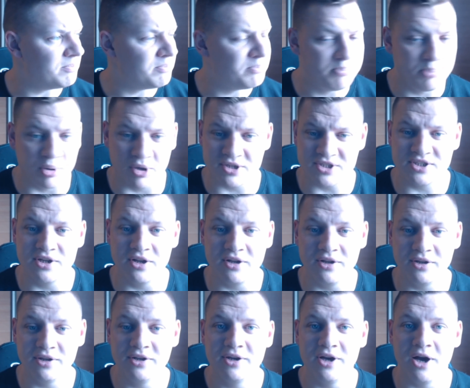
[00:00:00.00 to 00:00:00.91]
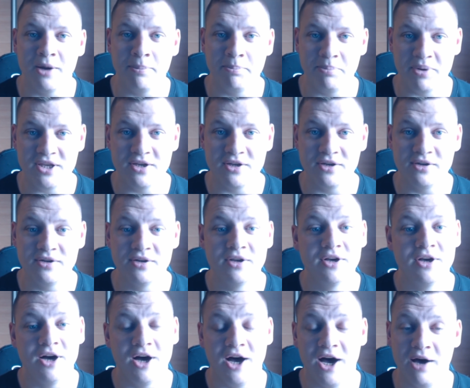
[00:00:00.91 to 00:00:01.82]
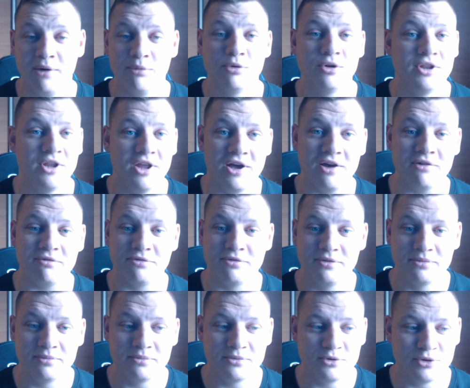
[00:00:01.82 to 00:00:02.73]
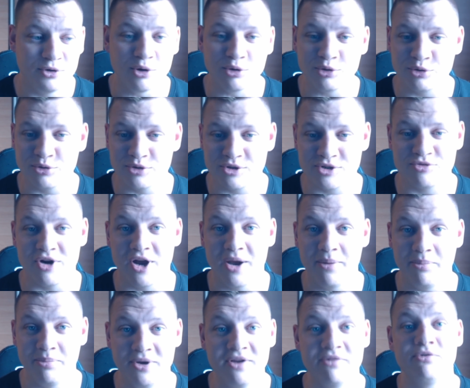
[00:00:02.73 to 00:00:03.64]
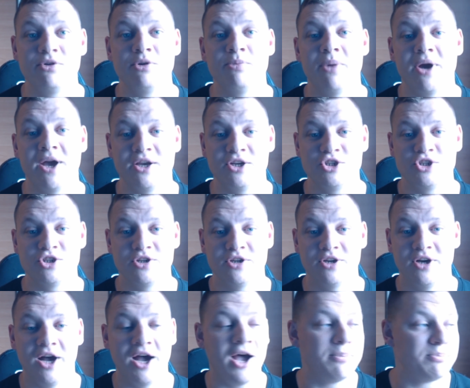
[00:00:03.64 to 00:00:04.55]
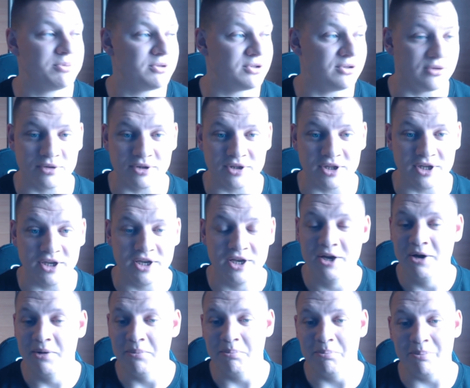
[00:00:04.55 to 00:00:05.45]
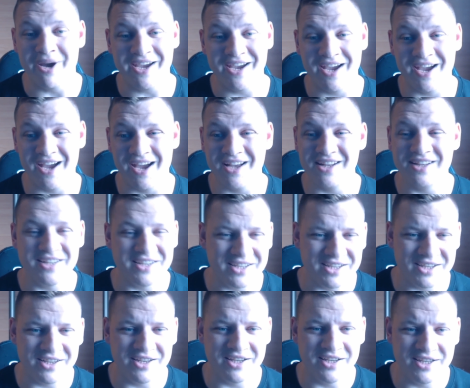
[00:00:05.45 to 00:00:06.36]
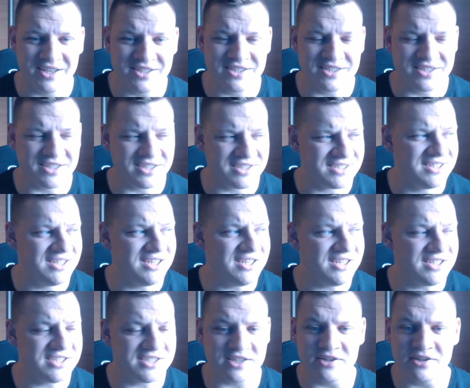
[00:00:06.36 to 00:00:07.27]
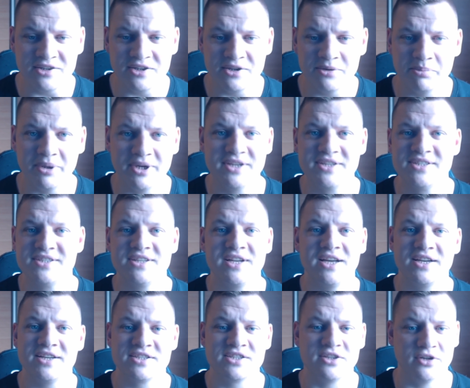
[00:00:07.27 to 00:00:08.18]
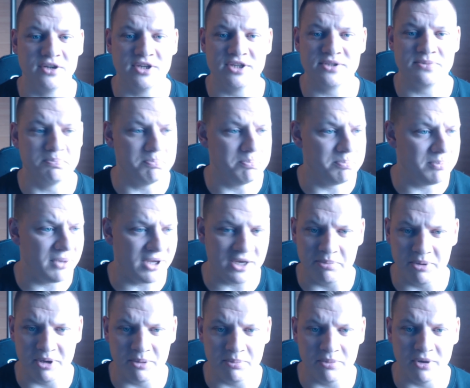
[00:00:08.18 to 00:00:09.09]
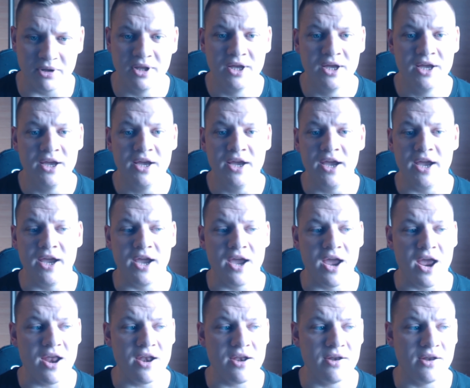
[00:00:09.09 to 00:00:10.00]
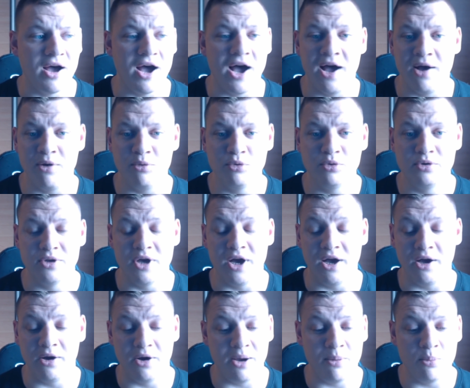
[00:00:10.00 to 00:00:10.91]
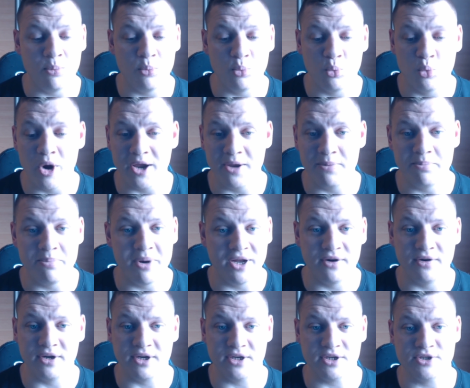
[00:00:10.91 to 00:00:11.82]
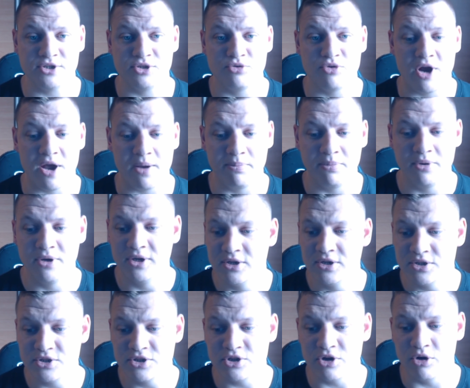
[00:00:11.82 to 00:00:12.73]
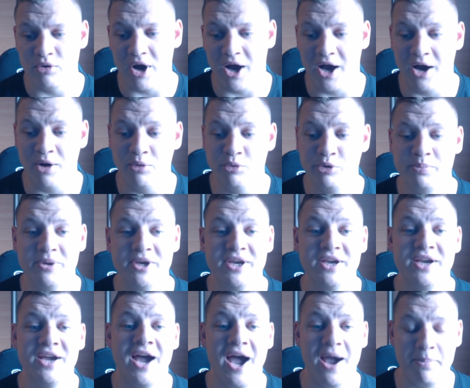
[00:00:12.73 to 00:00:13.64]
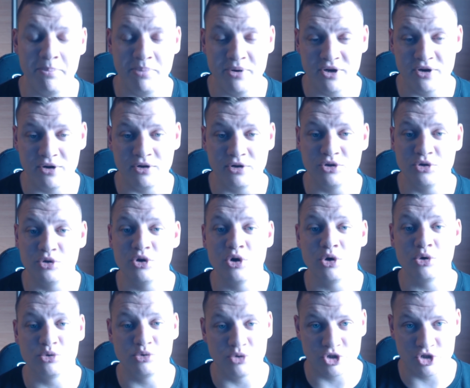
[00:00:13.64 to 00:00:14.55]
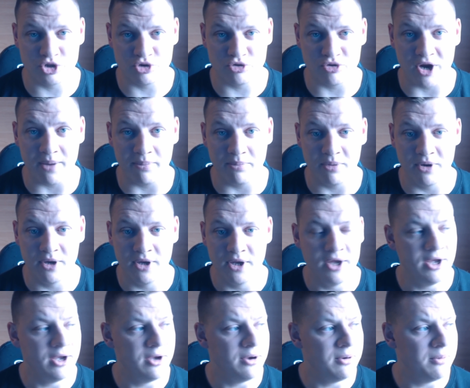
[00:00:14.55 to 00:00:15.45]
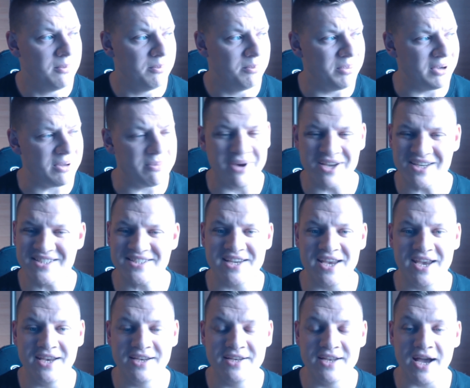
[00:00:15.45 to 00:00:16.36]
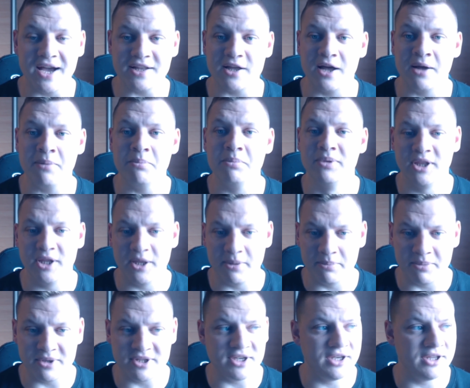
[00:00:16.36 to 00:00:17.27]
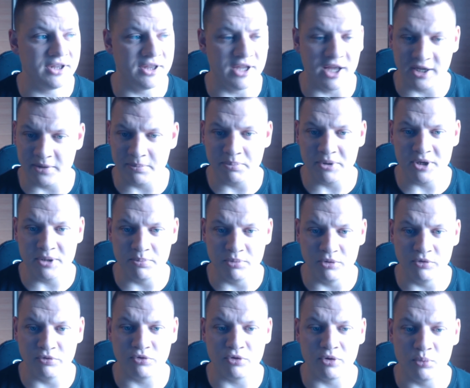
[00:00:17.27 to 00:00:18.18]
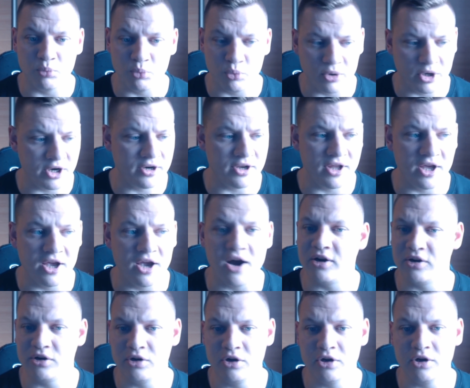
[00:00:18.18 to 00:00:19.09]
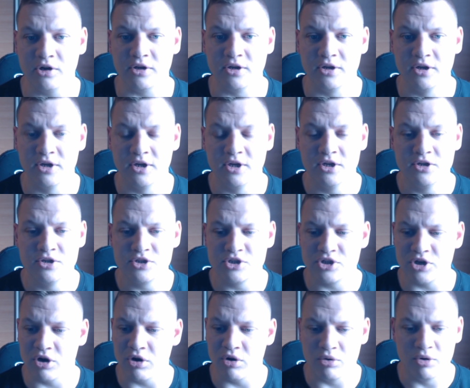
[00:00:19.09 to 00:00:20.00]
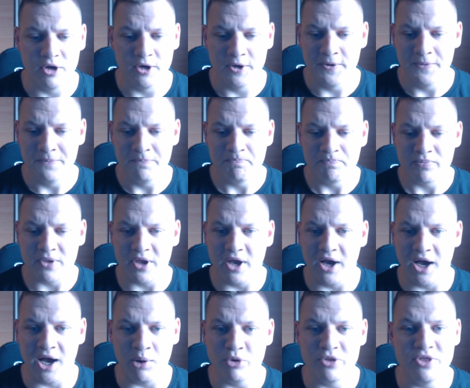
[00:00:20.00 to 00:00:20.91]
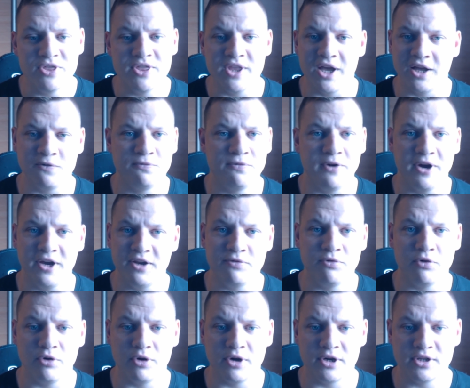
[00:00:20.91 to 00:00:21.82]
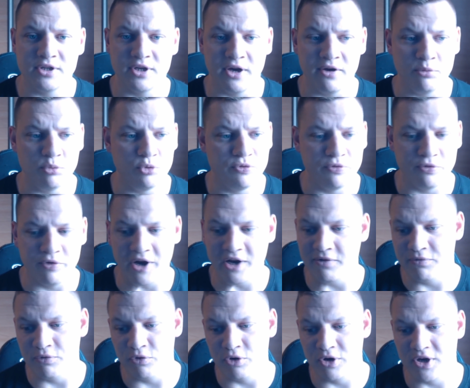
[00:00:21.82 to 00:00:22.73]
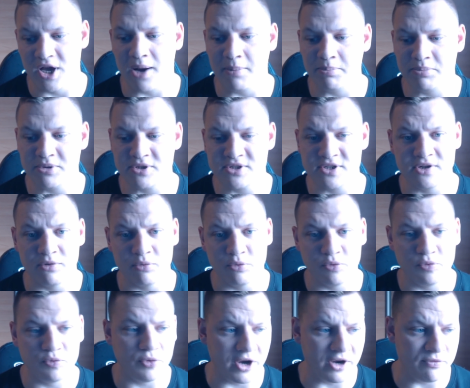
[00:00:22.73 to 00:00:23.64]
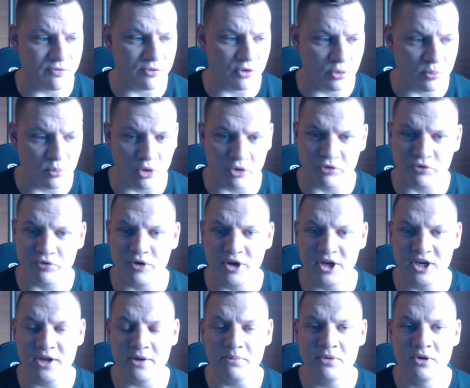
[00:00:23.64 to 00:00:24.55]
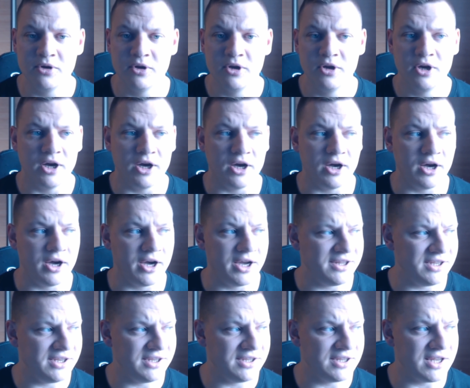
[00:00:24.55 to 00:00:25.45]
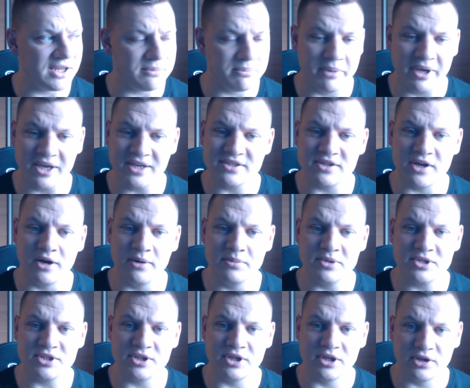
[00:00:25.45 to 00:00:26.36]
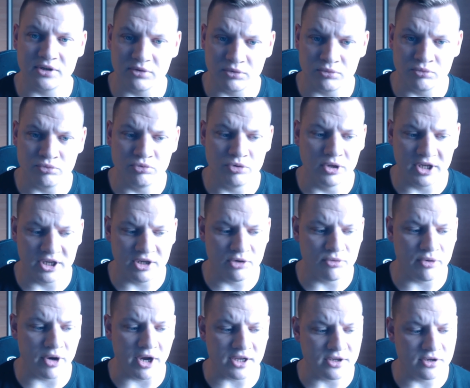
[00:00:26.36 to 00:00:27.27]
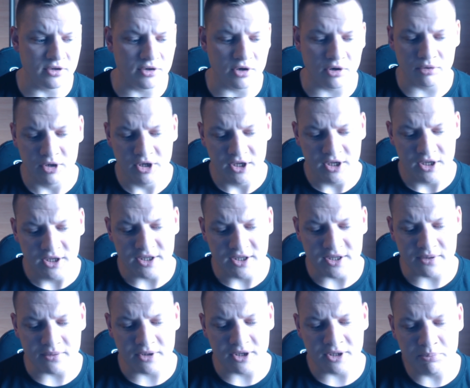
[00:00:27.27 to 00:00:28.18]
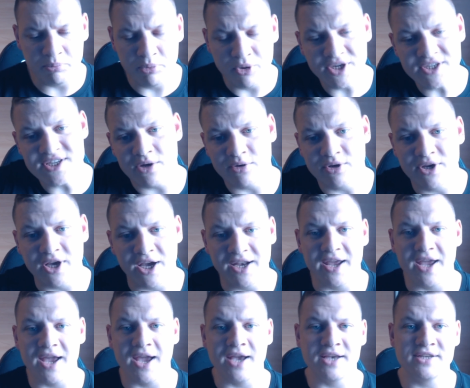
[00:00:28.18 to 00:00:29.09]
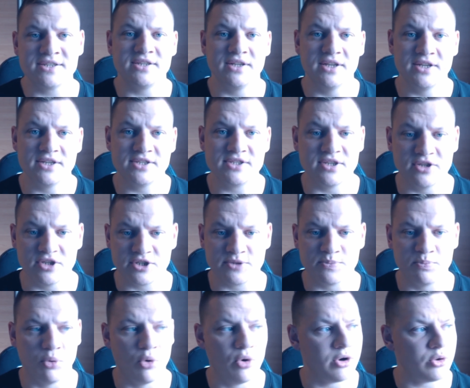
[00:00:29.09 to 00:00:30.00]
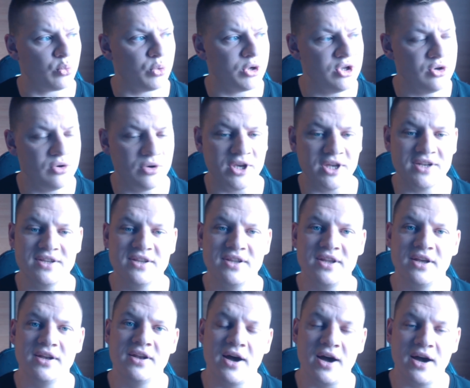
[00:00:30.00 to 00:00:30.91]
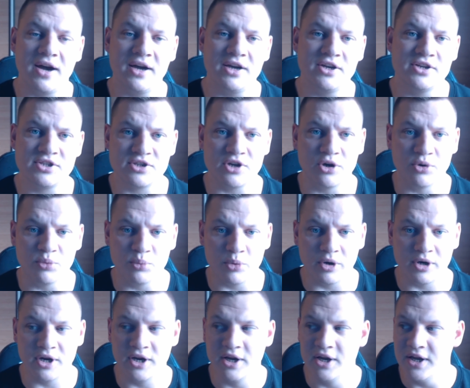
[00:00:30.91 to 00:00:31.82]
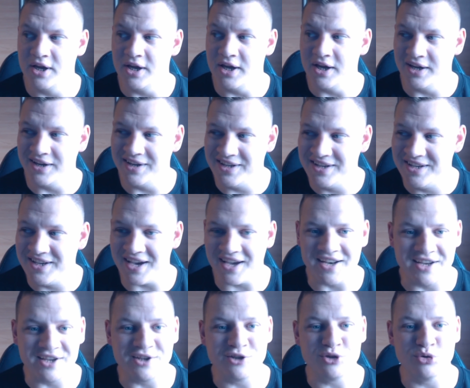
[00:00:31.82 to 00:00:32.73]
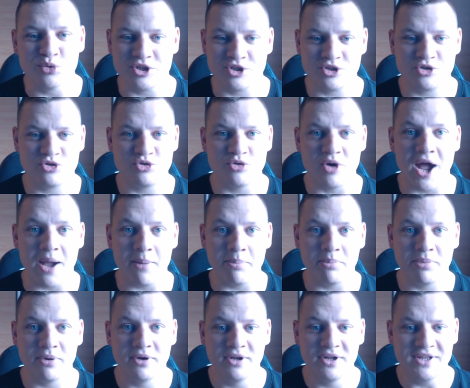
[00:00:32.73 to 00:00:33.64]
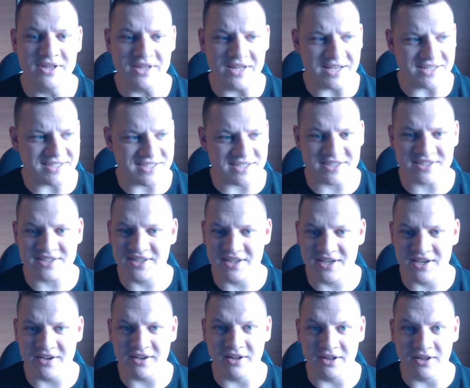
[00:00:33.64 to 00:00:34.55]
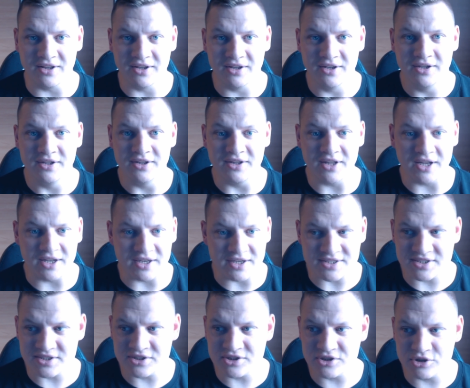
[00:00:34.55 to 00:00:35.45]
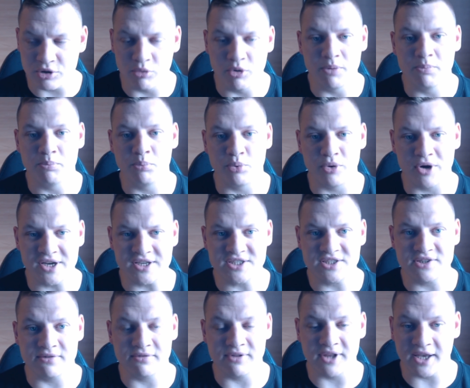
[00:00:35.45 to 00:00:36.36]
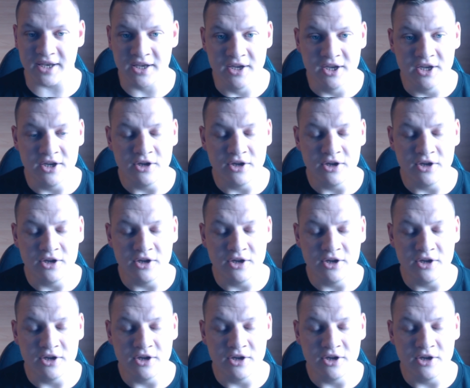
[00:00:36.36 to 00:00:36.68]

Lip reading: Personal opinion, I would love to go to a strap in every match. Absolutely. My hand is decent, but it's not as good as many people. And I'm way better in the strap. So I would be happier to go to a strap. But by saying that, I'm limiting a lot of people from where they are good. So I would not fight for it. I would fight for the opposite. I would fight for more freedom. I think that makes arm wrestling really great. You know, it brings out kind of excellence in the sport when you can deny someone getting to a strap. That's a skill. That is so impressive. Like,